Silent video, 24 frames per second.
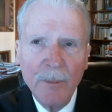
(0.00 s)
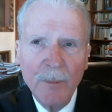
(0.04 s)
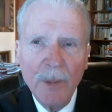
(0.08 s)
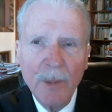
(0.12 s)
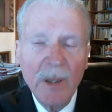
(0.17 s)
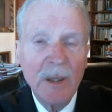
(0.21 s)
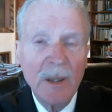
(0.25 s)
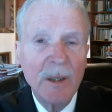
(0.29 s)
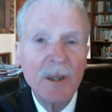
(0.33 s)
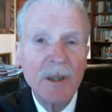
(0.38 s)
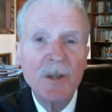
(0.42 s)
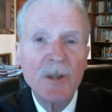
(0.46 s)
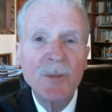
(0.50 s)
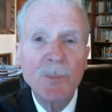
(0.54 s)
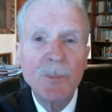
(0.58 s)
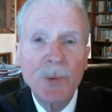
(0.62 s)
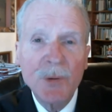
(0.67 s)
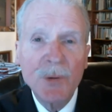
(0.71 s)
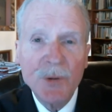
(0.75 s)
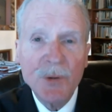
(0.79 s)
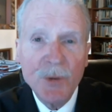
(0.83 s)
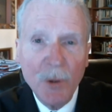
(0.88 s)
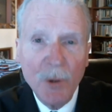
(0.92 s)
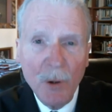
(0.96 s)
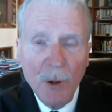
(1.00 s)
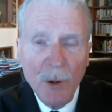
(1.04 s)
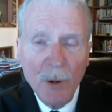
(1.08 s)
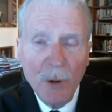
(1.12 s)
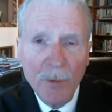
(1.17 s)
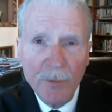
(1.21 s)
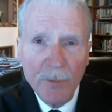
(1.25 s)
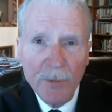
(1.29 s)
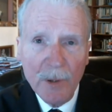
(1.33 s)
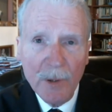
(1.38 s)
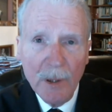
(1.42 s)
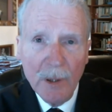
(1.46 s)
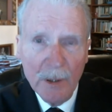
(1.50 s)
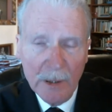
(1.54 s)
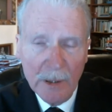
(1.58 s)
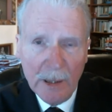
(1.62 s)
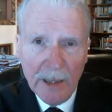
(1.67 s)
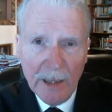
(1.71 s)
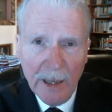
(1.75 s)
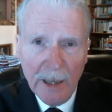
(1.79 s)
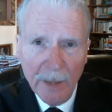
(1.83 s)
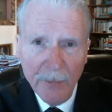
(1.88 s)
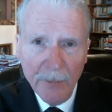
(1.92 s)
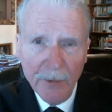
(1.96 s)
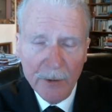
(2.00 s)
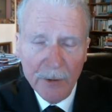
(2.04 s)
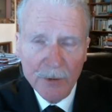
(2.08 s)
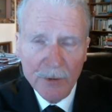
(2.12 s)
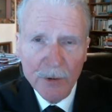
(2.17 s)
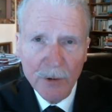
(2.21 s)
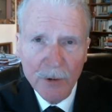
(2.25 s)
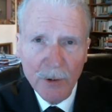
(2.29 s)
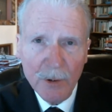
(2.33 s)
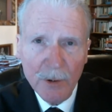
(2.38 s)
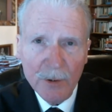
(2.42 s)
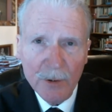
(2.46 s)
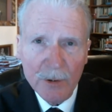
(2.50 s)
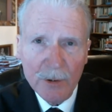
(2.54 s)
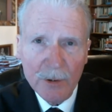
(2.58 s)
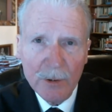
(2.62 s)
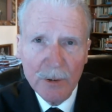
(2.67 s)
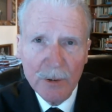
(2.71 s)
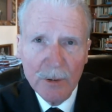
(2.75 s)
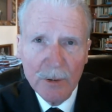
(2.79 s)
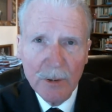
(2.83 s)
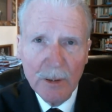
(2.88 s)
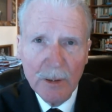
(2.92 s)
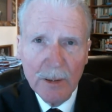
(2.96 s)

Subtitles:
but it is preserved in the Catholic Church.